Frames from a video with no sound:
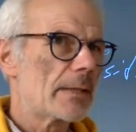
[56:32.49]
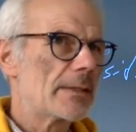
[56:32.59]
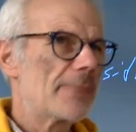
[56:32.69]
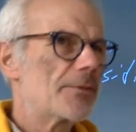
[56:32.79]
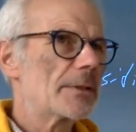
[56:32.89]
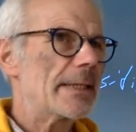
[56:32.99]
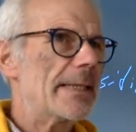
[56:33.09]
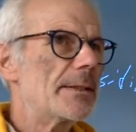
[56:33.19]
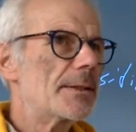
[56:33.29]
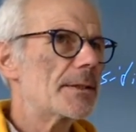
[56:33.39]
different
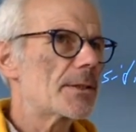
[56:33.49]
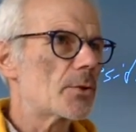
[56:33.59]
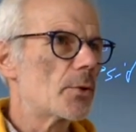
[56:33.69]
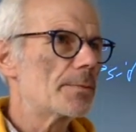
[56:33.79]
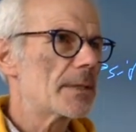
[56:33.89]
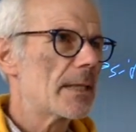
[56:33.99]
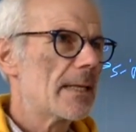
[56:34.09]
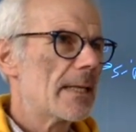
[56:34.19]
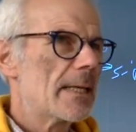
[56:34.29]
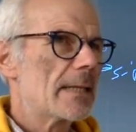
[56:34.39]
interest groups,
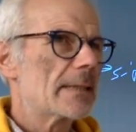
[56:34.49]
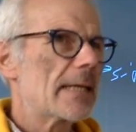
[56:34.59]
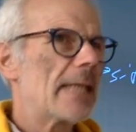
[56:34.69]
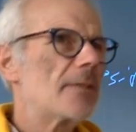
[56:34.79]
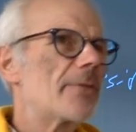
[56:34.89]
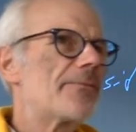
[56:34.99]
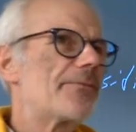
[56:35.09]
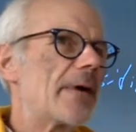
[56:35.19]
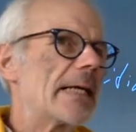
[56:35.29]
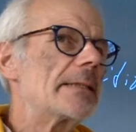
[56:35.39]
kind of
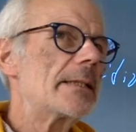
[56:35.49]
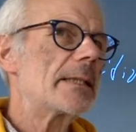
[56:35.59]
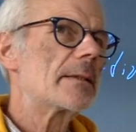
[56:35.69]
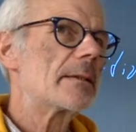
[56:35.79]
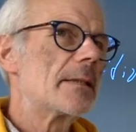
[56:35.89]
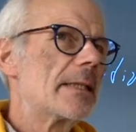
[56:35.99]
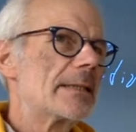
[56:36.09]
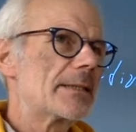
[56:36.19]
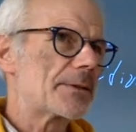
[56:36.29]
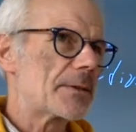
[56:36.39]
fighting
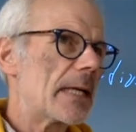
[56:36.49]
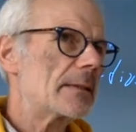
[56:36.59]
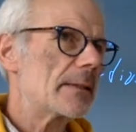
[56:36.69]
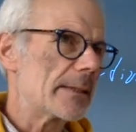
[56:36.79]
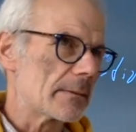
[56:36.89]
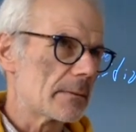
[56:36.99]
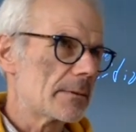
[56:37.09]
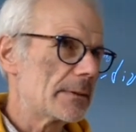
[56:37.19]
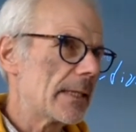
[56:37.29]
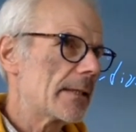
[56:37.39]
struggling,
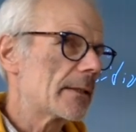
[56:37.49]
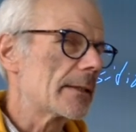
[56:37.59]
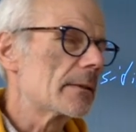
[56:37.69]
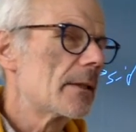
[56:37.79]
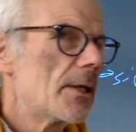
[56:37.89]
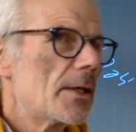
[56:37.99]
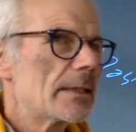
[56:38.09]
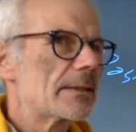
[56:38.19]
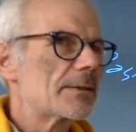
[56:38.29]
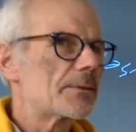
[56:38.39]
hearing,
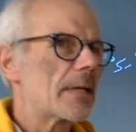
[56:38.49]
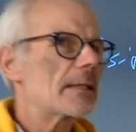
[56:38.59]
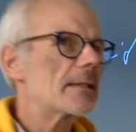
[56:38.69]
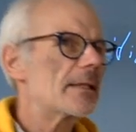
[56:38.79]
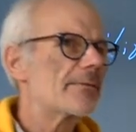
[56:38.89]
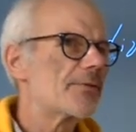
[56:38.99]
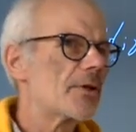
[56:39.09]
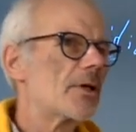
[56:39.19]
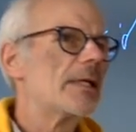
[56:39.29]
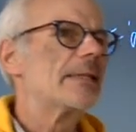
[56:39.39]
struggling
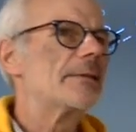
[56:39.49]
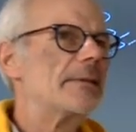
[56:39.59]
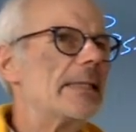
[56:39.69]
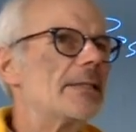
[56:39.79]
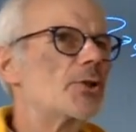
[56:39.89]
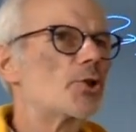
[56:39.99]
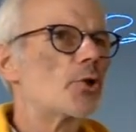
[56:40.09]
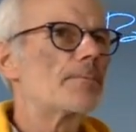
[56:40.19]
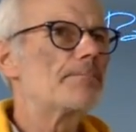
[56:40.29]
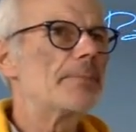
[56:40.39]
for this
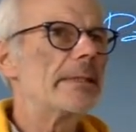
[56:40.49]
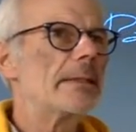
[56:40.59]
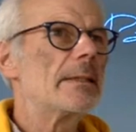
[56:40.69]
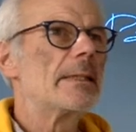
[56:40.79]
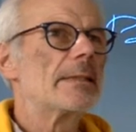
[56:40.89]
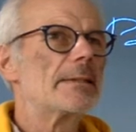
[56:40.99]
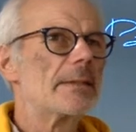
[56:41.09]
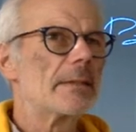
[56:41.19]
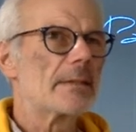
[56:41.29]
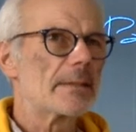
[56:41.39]
should be
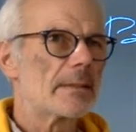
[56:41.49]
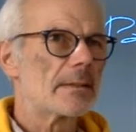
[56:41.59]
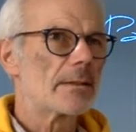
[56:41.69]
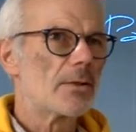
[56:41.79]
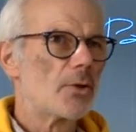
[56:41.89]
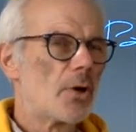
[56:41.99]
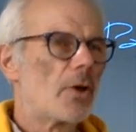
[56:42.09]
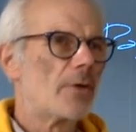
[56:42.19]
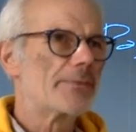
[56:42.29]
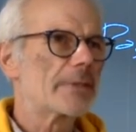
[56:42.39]
the
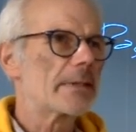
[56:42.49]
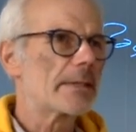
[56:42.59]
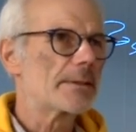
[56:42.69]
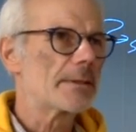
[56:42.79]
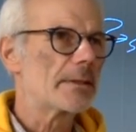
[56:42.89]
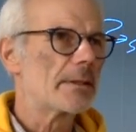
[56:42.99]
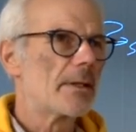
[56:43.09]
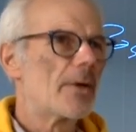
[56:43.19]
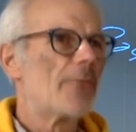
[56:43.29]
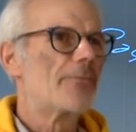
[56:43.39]
law of the country
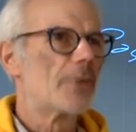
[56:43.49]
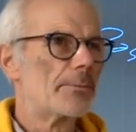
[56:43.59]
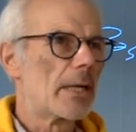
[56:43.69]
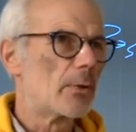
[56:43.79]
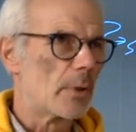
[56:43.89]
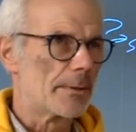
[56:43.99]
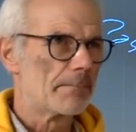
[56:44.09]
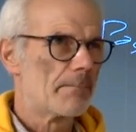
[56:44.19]
from now on.